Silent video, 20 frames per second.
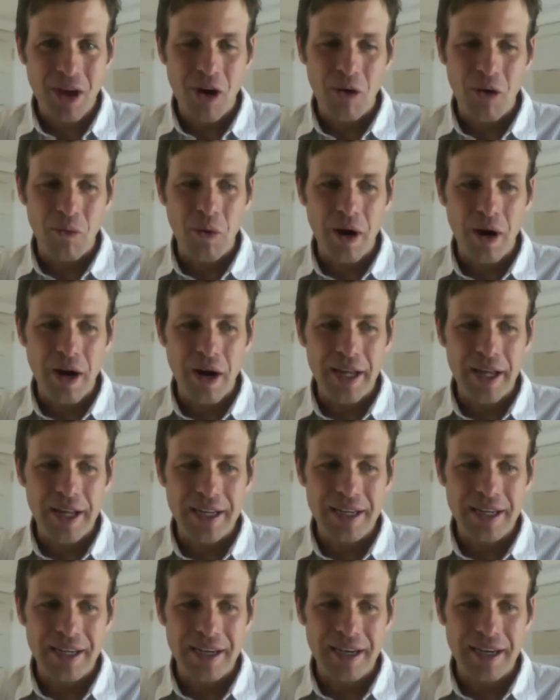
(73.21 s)

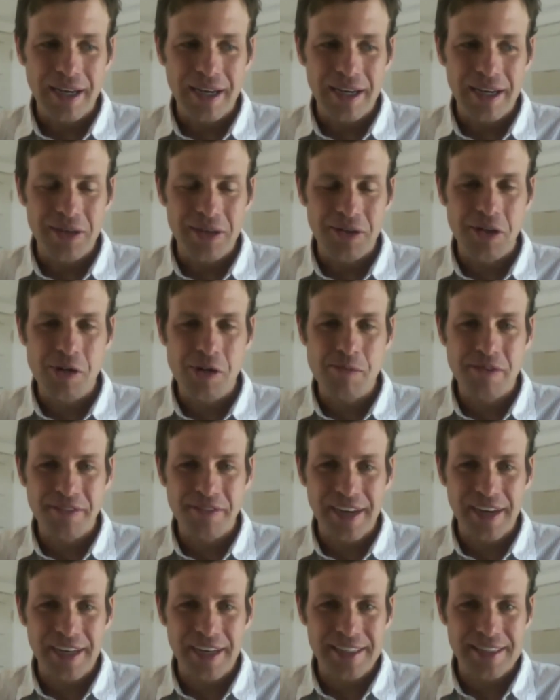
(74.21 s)
One, a group
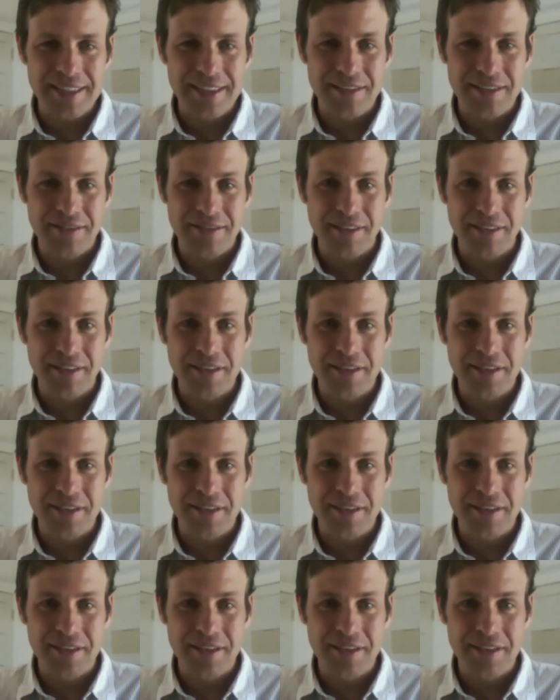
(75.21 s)
of us